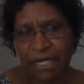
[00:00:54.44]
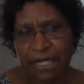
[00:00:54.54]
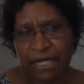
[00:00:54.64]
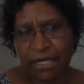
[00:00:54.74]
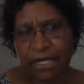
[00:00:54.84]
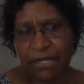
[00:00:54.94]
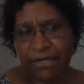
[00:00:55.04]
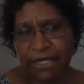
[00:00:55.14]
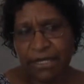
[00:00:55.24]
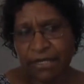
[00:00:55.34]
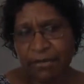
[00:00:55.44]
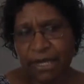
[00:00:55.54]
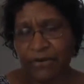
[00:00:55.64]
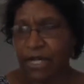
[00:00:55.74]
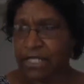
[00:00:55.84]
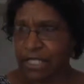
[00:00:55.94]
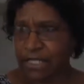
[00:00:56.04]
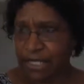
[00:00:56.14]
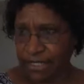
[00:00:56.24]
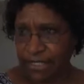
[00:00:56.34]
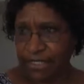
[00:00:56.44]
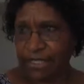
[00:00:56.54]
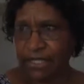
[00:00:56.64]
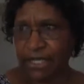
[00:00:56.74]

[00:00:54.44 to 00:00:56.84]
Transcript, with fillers: uh, other agriculture sector